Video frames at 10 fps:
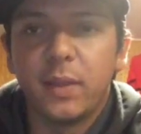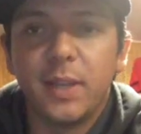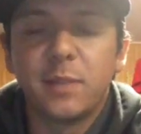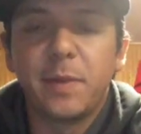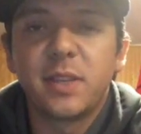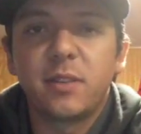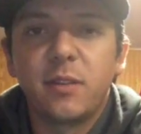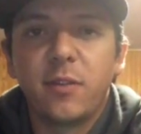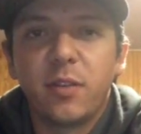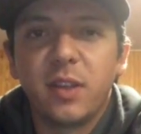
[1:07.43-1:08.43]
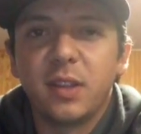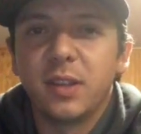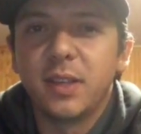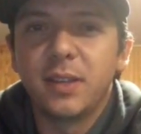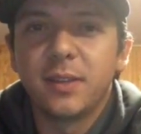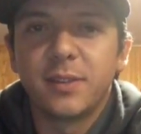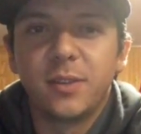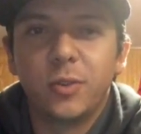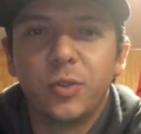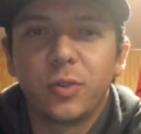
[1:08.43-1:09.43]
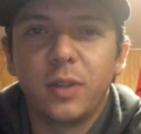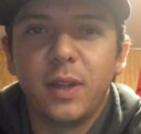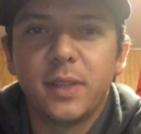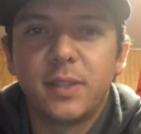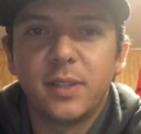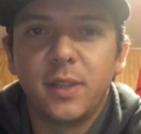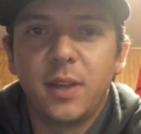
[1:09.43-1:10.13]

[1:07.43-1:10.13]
It's basically for the elite social class.